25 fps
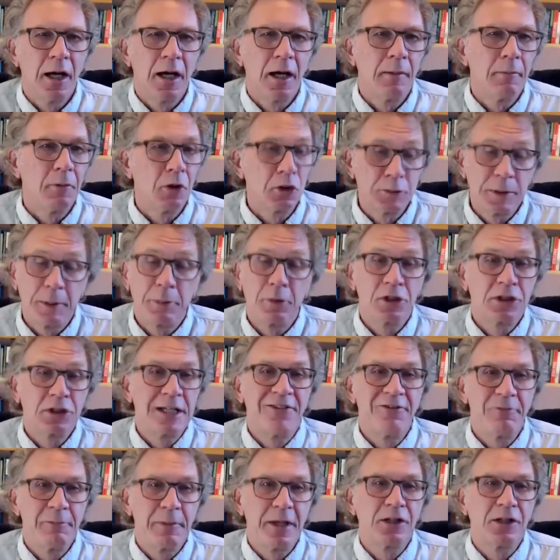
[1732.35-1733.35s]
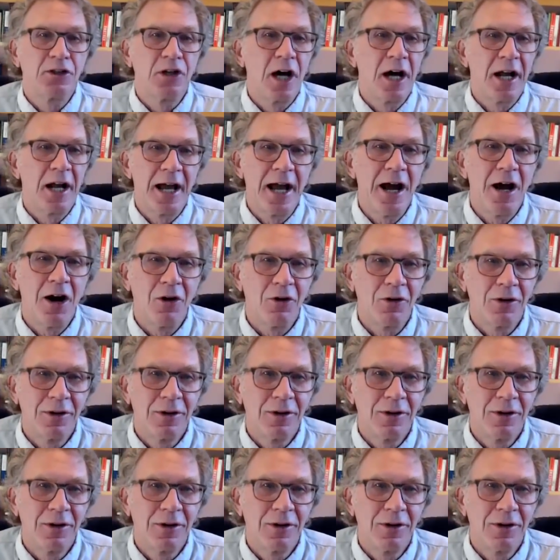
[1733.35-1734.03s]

Most people just haven't been taught how.